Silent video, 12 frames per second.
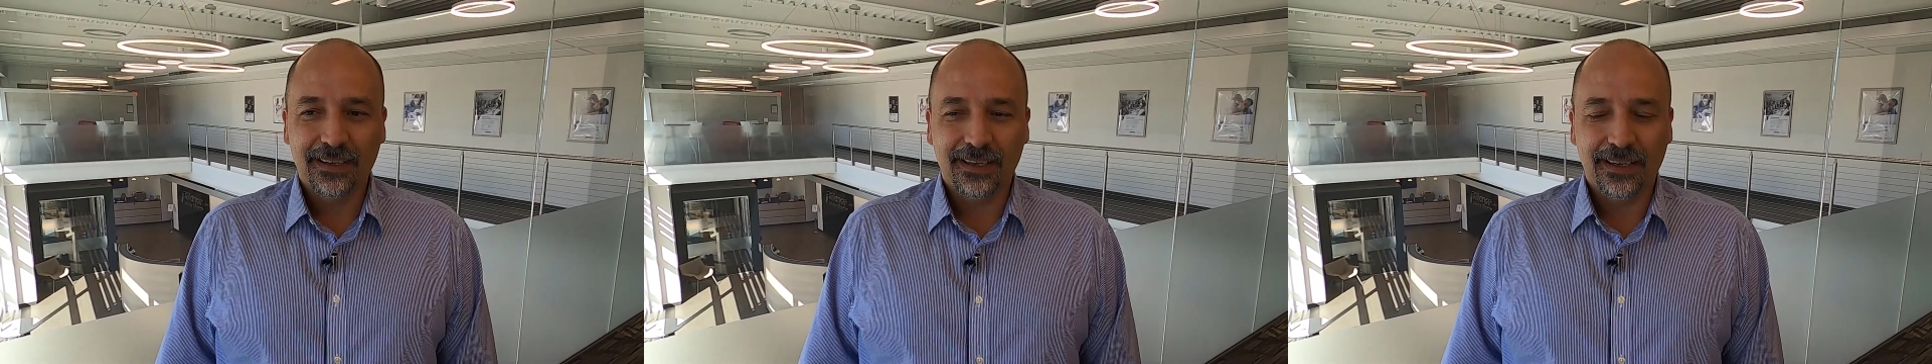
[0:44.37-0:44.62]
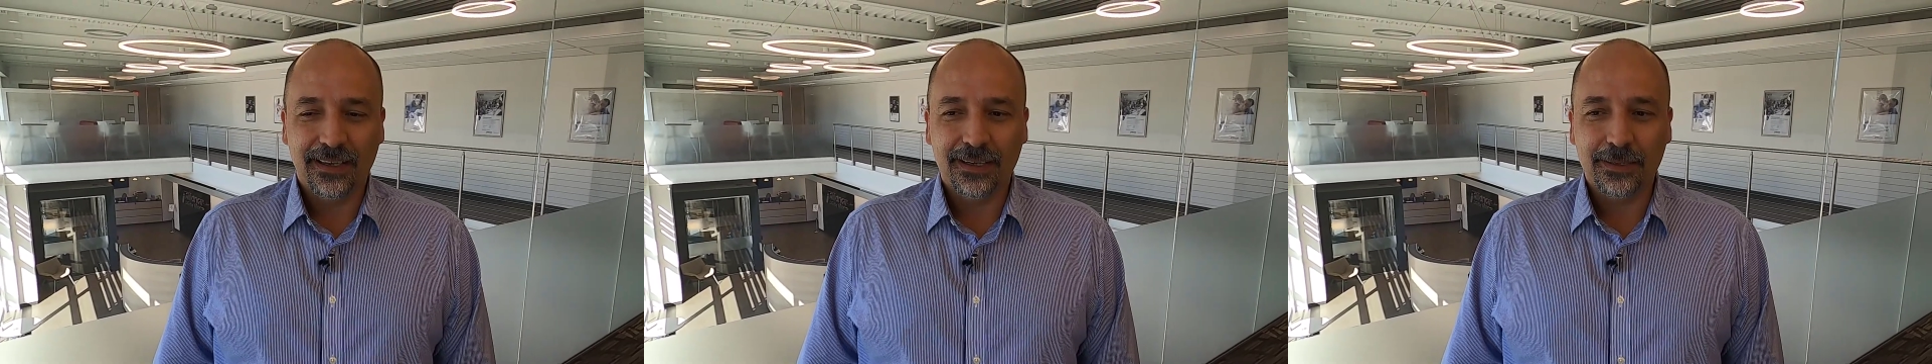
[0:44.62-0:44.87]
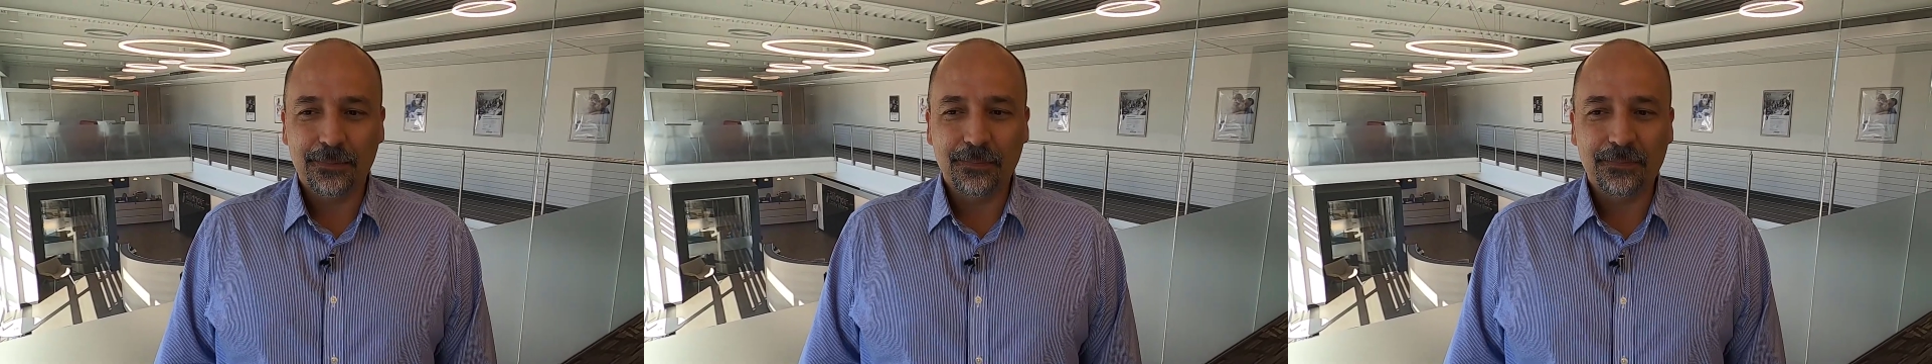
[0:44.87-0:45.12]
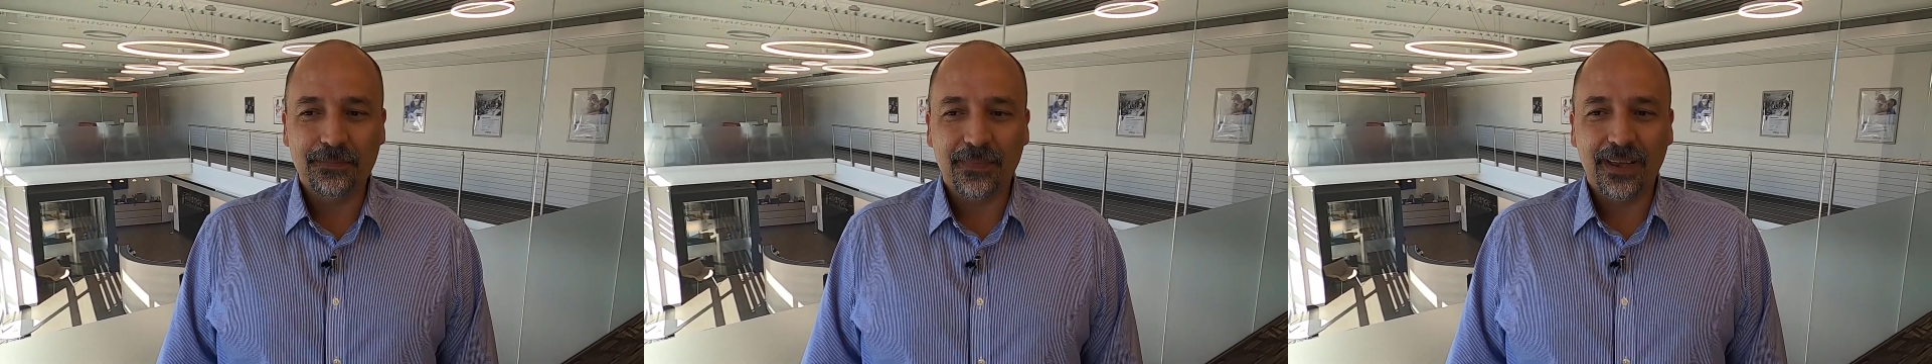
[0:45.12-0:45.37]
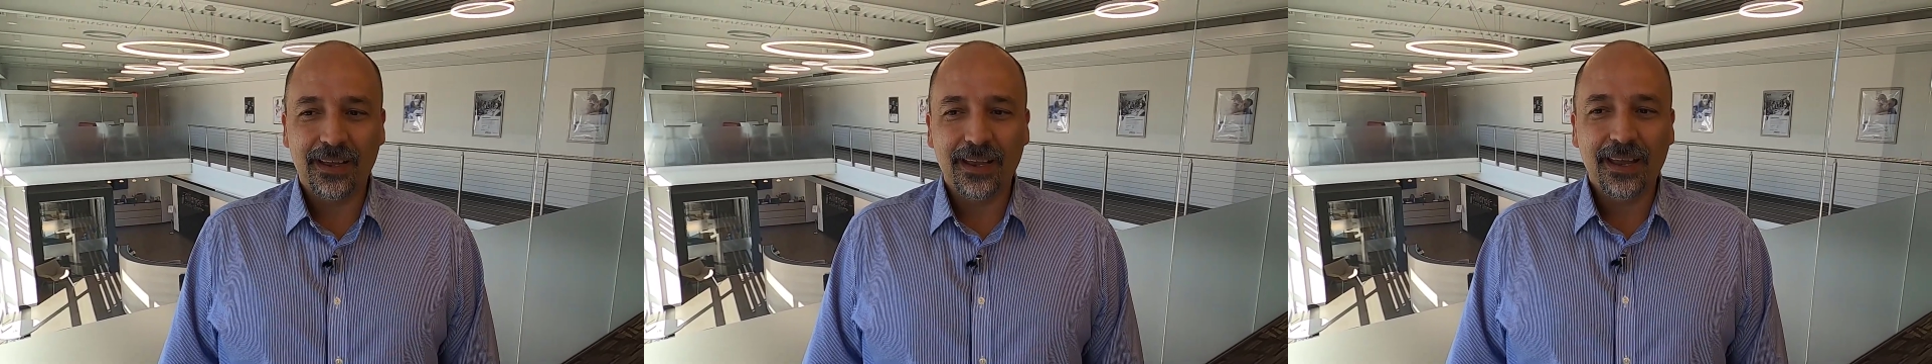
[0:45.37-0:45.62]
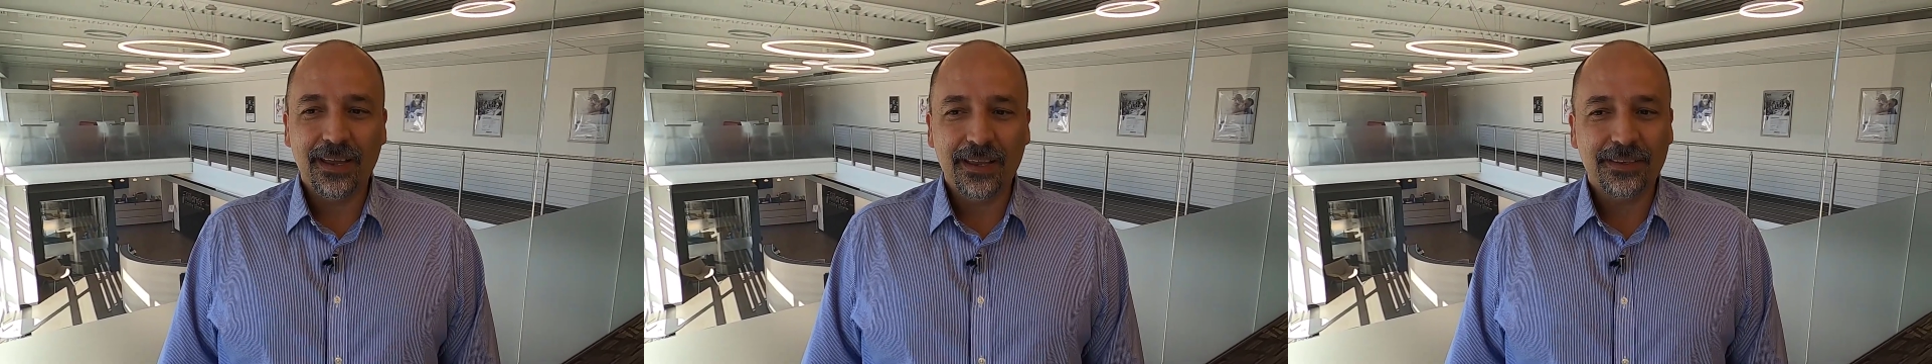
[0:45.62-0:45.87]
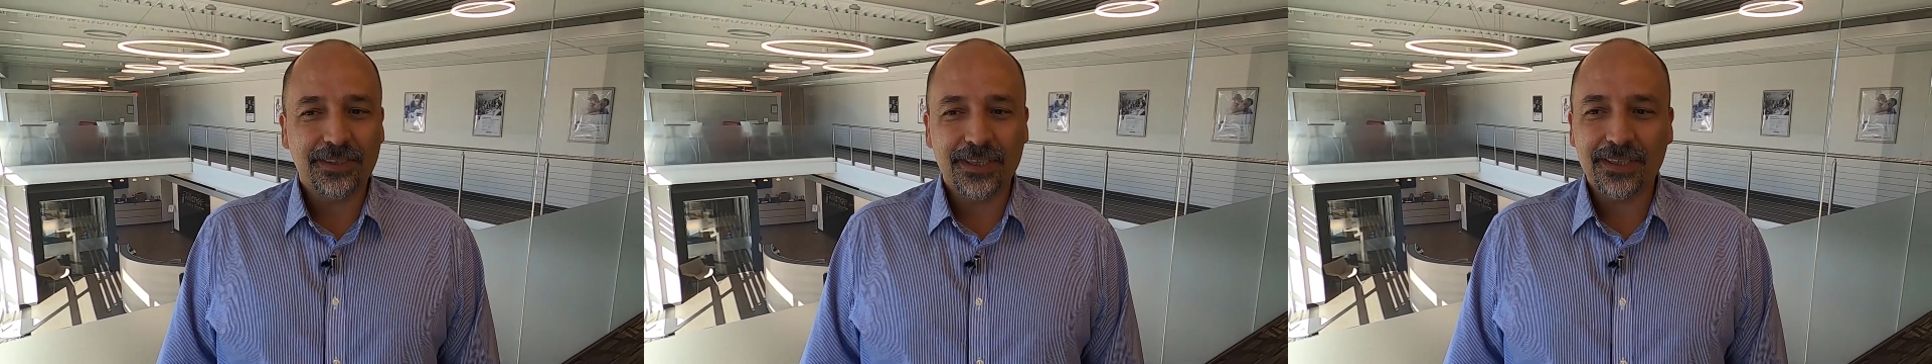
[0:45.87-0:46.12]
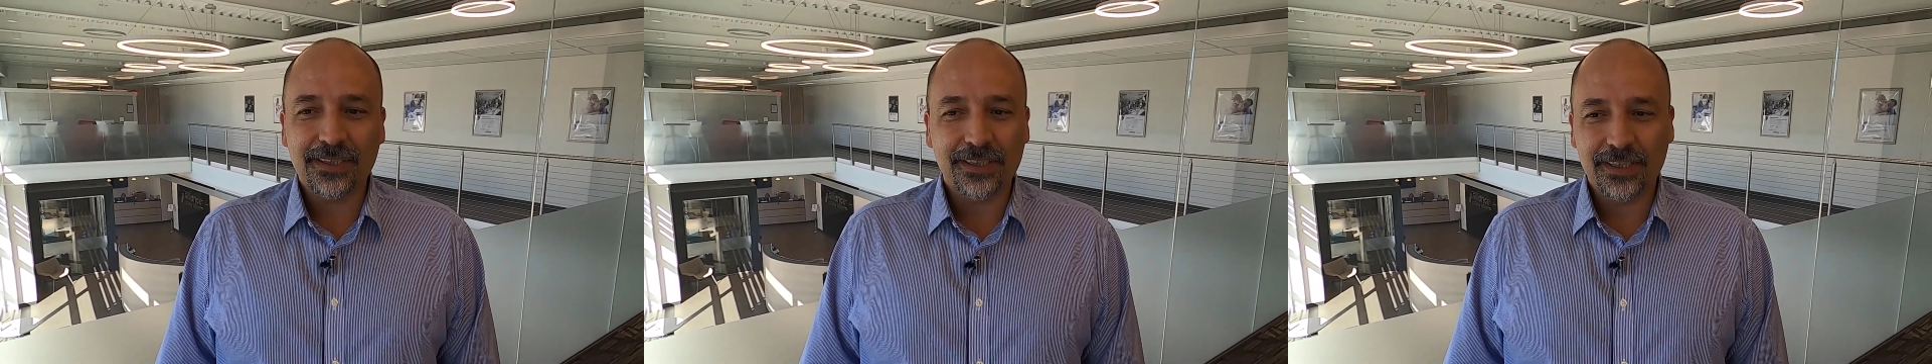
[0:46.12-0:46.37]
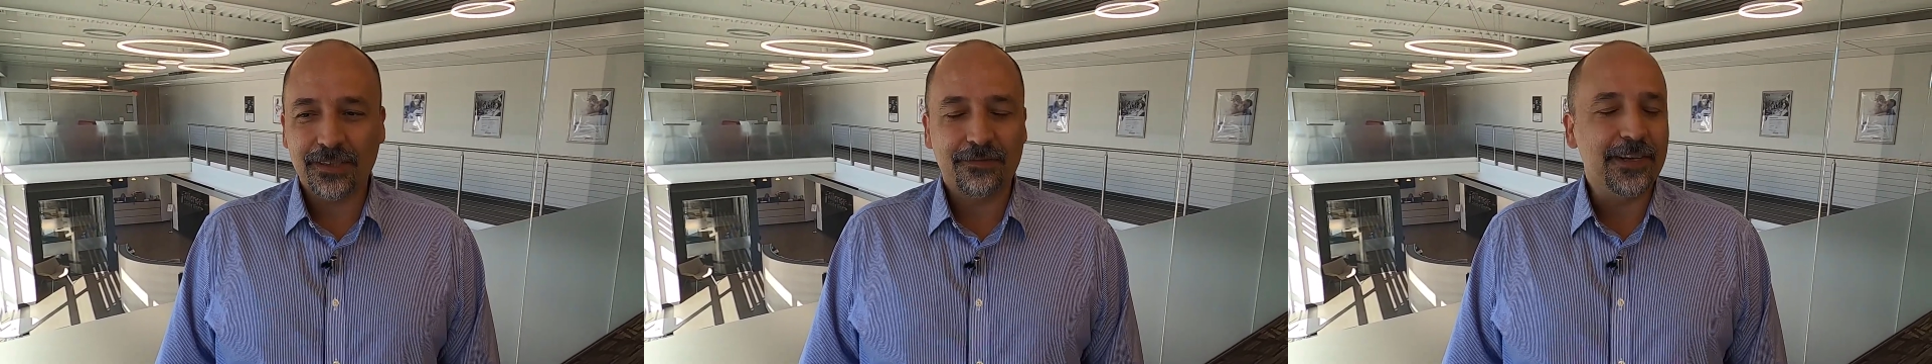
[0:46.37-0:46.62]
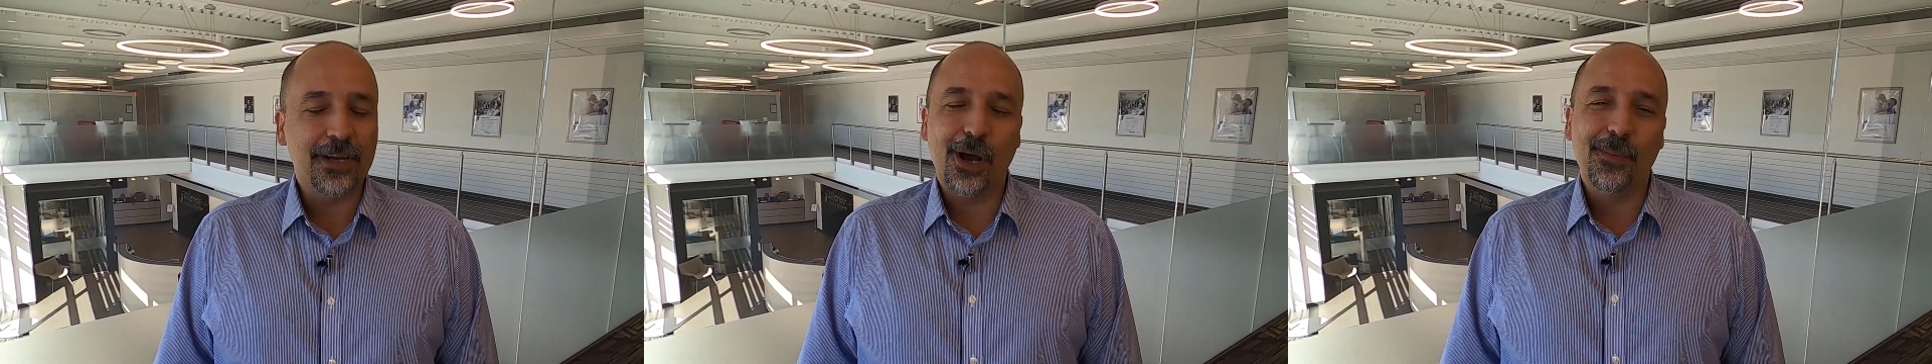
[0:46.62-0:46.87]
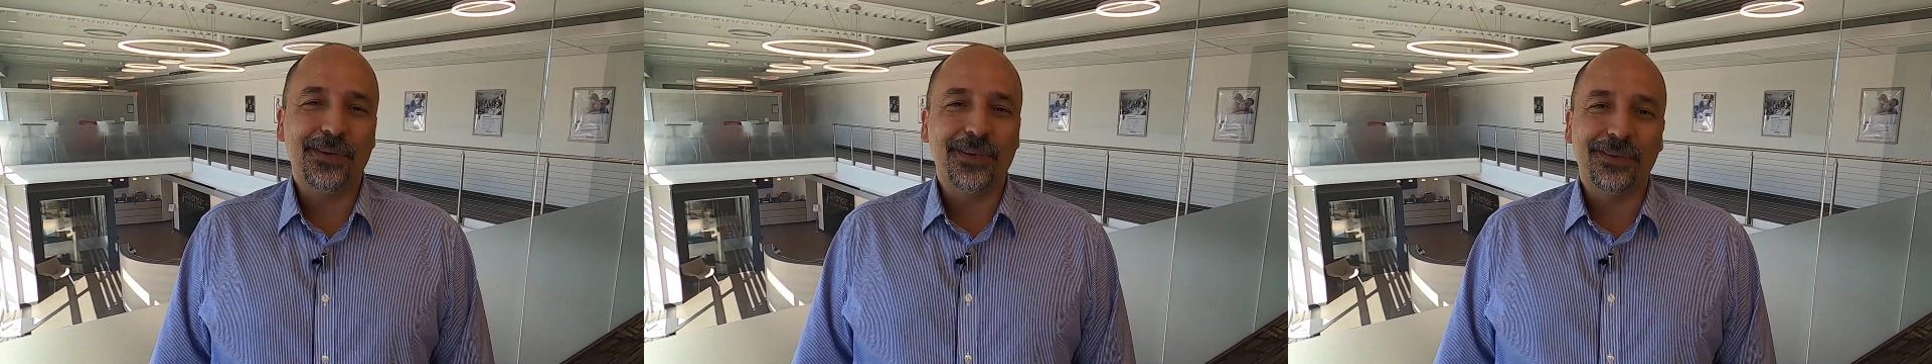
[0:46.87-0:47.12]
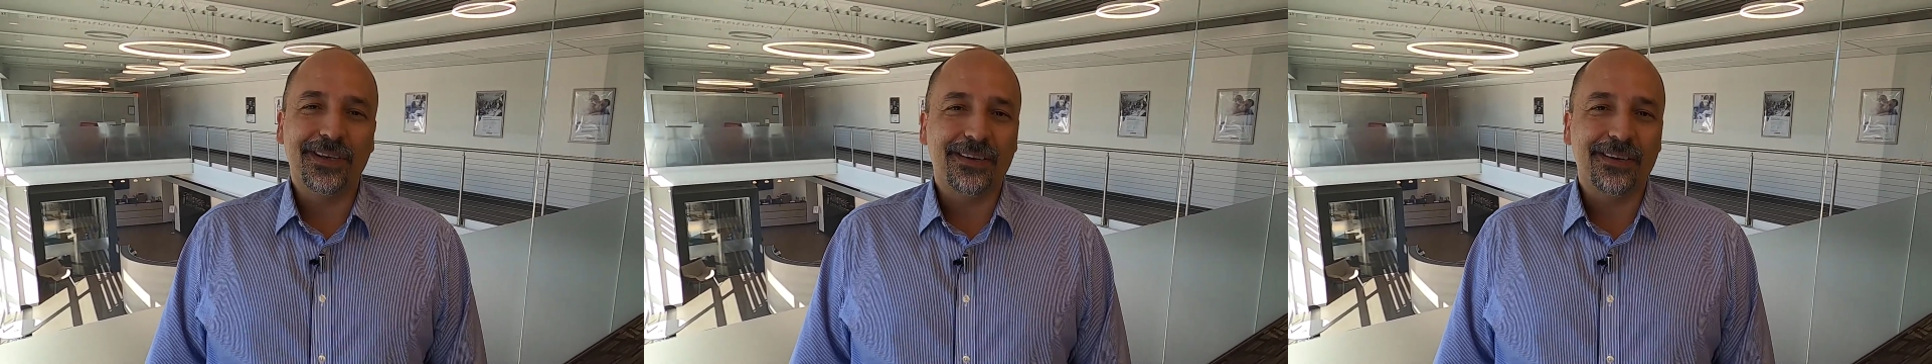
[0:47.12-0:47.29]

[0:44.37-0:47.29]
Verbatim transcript: Um, it's just it's just phenomenal.